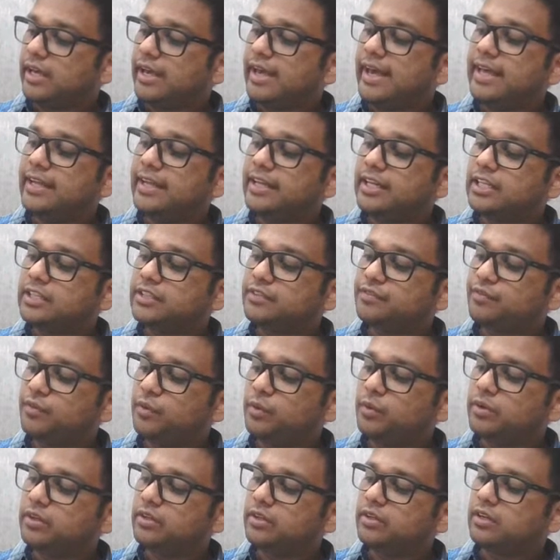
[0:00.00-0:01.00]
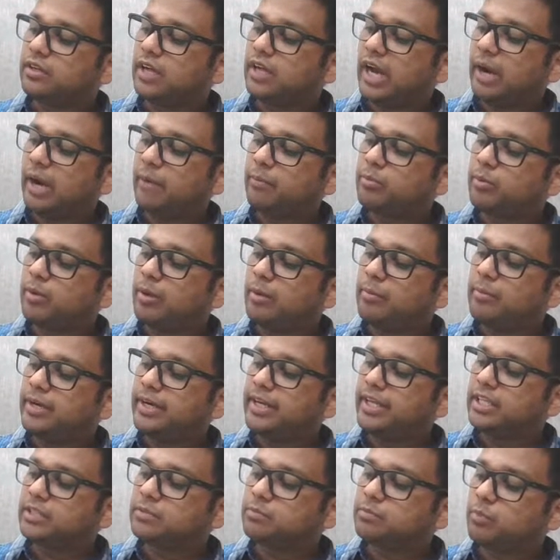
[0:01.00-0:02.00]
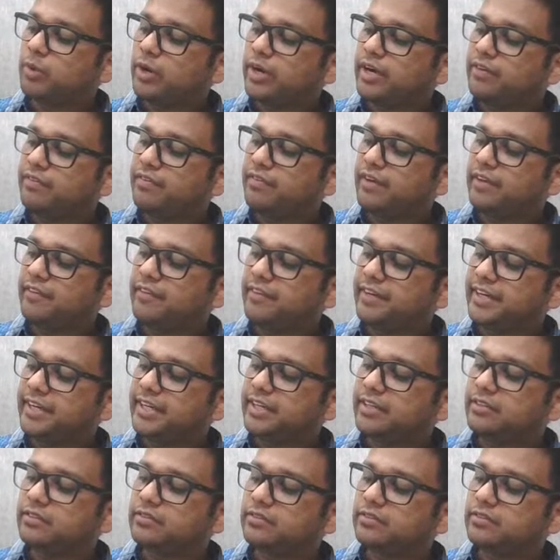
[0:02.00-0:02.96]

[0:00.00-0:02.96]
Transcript: n as 4 and probability as 0.58.